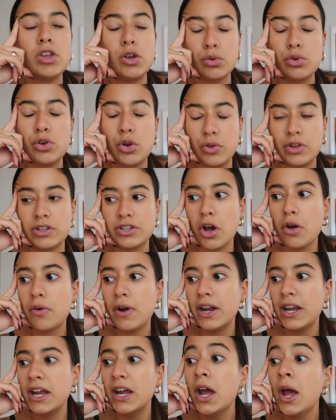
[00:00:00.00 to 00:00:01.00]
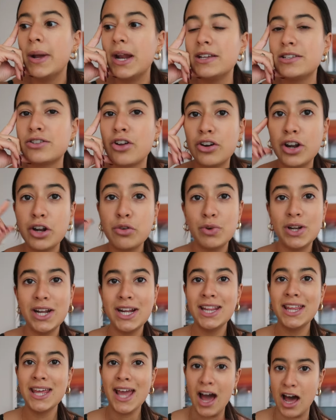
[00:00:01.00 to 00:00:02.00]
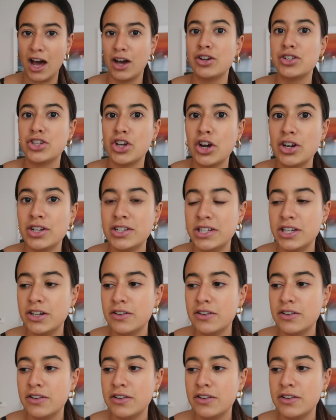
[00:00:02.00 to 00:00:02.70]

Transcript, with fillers: you will know this already, but I started reading the ACOTAR